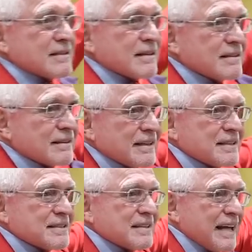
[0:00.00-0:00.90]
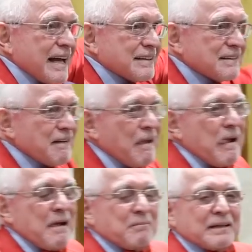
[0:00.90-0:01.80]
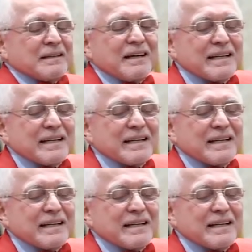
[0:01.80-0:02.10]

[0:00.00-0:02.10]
is this and that and but